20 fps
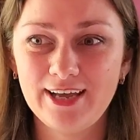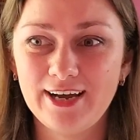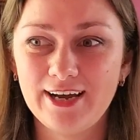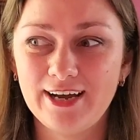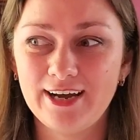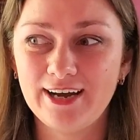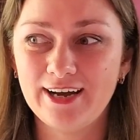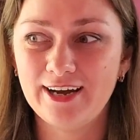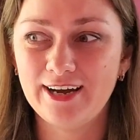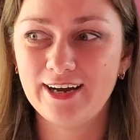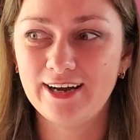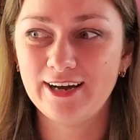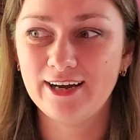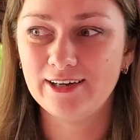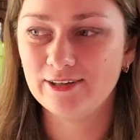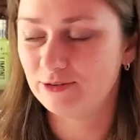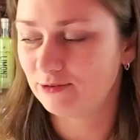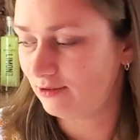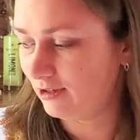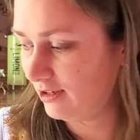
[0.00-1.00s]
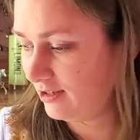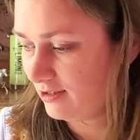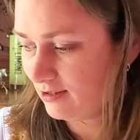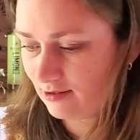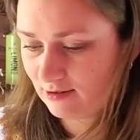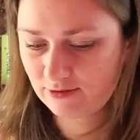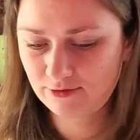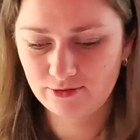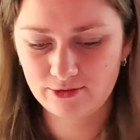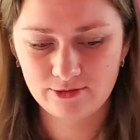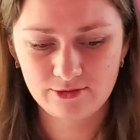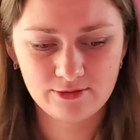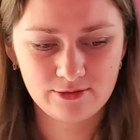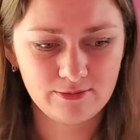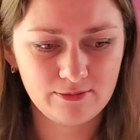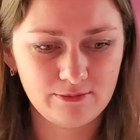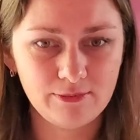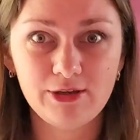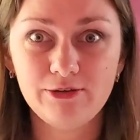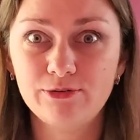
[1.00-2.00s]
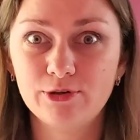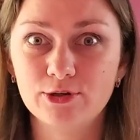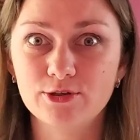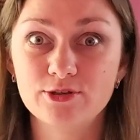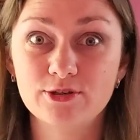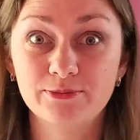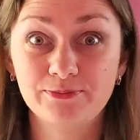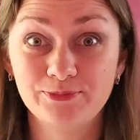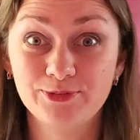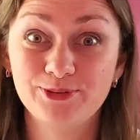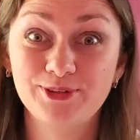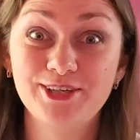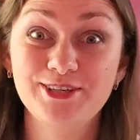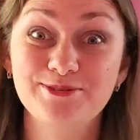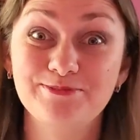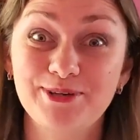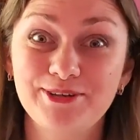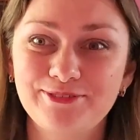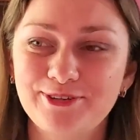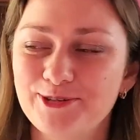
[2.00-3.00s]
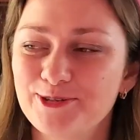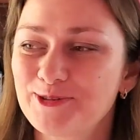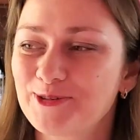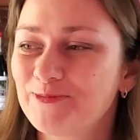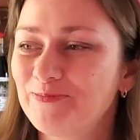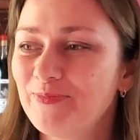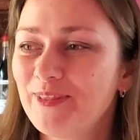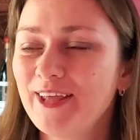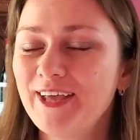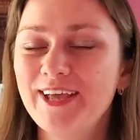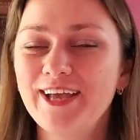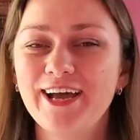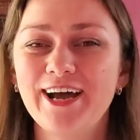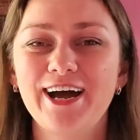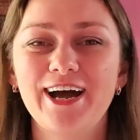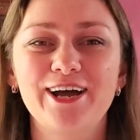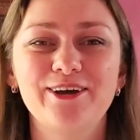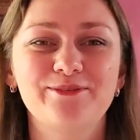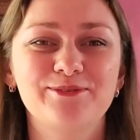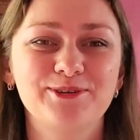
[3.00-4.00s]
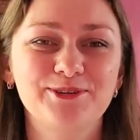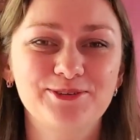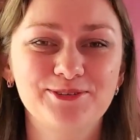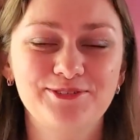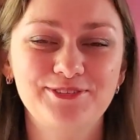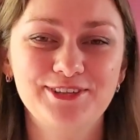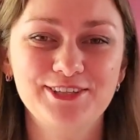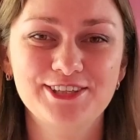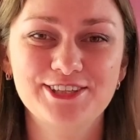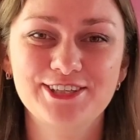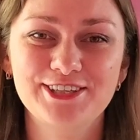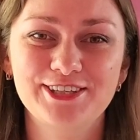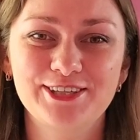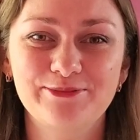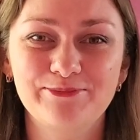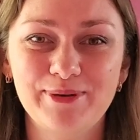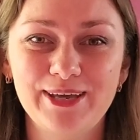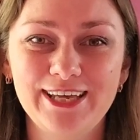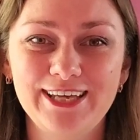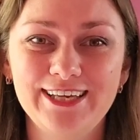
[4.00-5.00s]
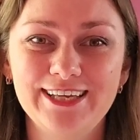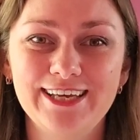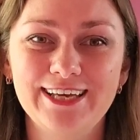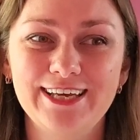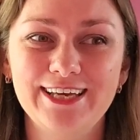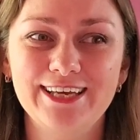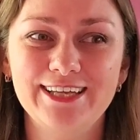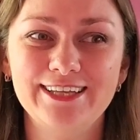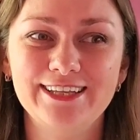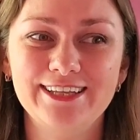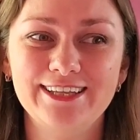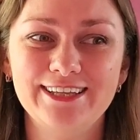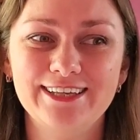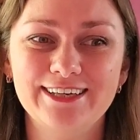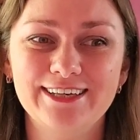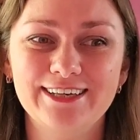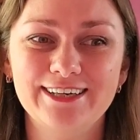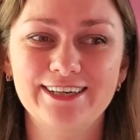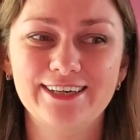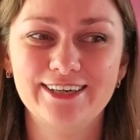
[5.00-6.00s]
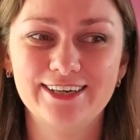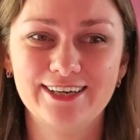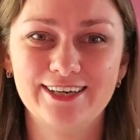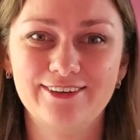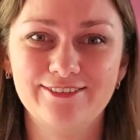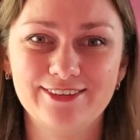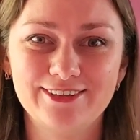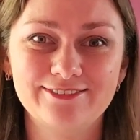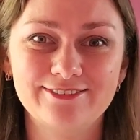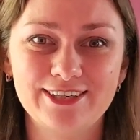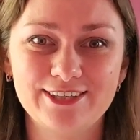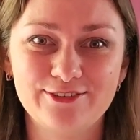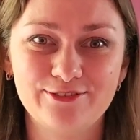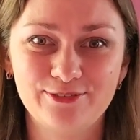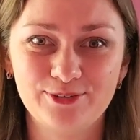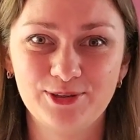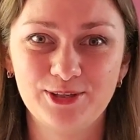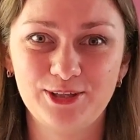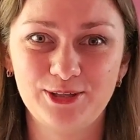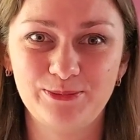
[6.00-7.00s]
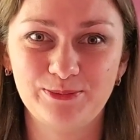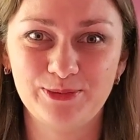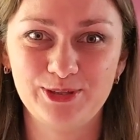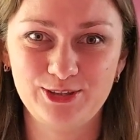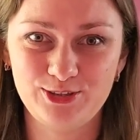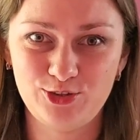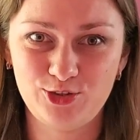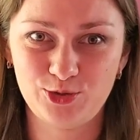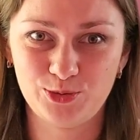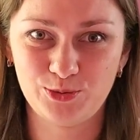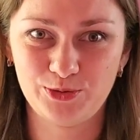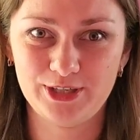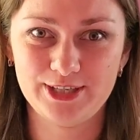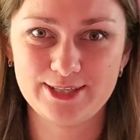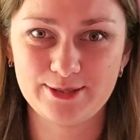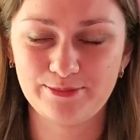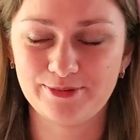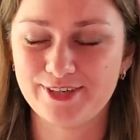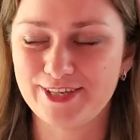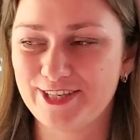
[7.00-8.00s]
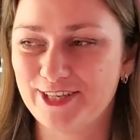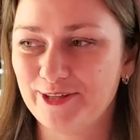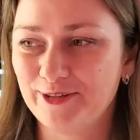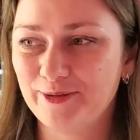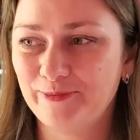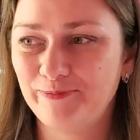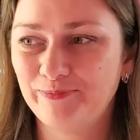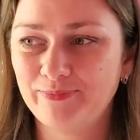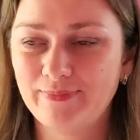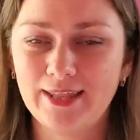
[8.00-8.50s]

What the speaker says: Today is May 1st. Today is May 1st. I want to finish it in May and have it ready for him in June as a present.